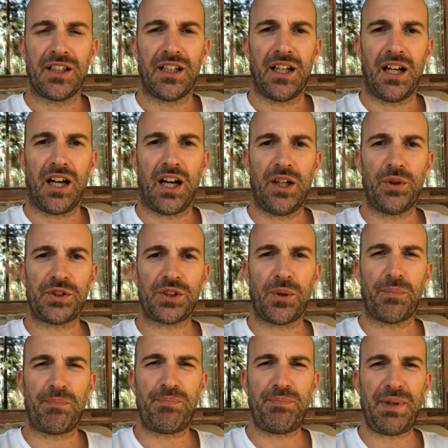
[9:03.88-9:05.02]
I also got
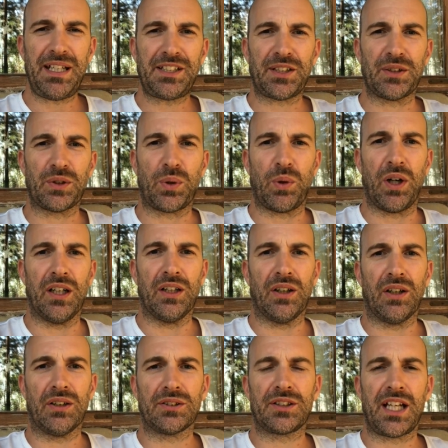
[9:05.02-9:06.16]
bitten quite a
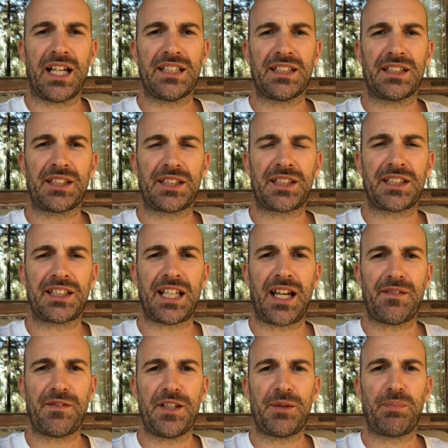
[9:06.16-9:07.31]
lot and
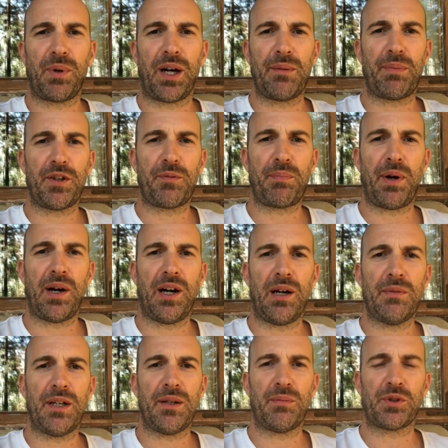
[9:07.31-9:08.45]
savaged by both
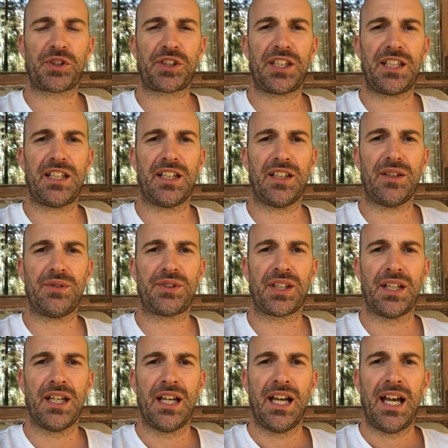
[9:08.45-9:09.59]
palmer, mosquitoes
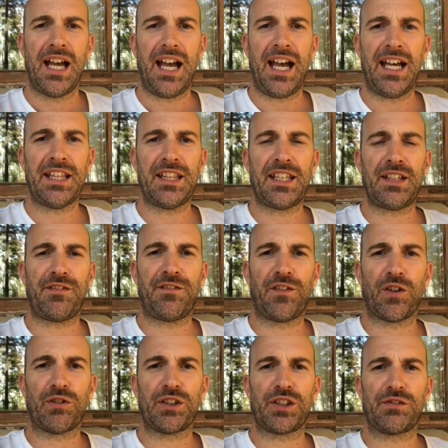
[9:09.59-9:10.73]
and the
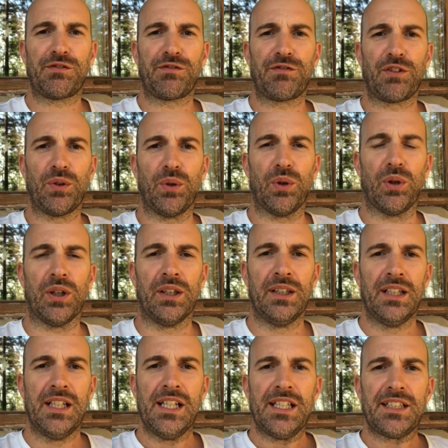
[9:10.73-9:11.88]
forest floor.
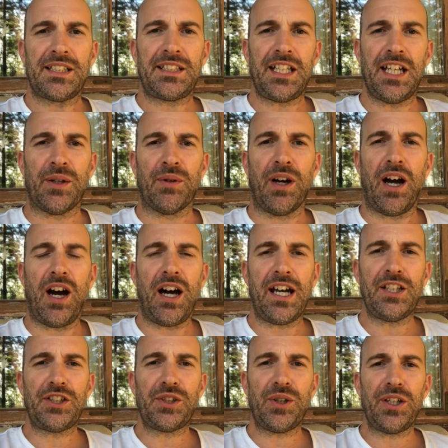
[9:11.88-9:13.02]
Still, I
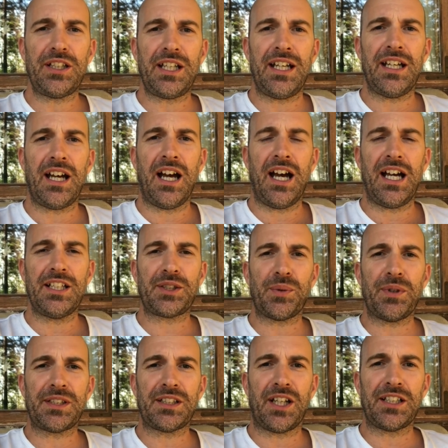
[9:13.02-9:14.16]
enjoyed it. It's
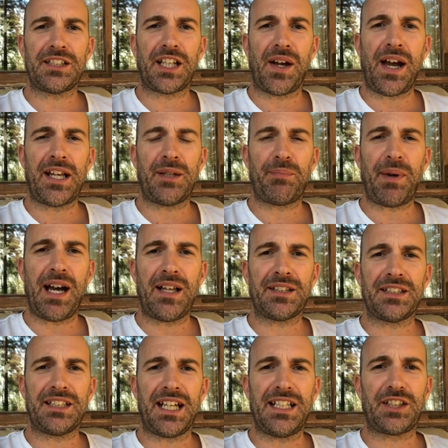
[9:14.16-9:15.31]
always nice to go out and about.
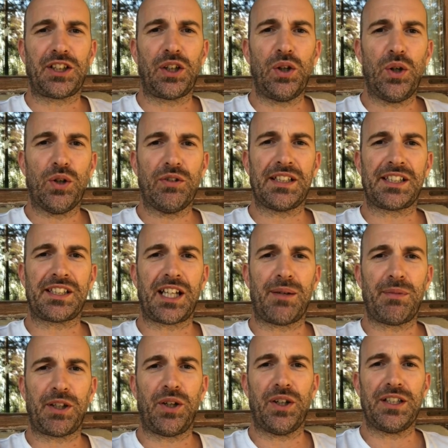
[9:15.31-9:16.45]
Today's a glorious
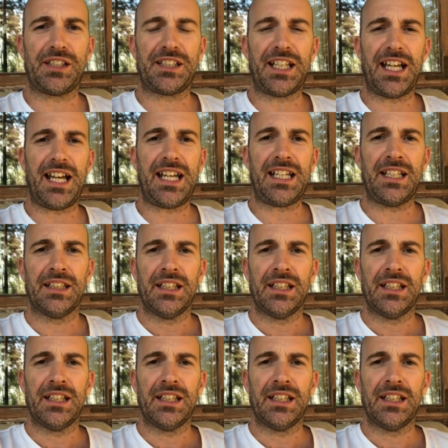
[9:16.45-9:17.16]
summer cottage day,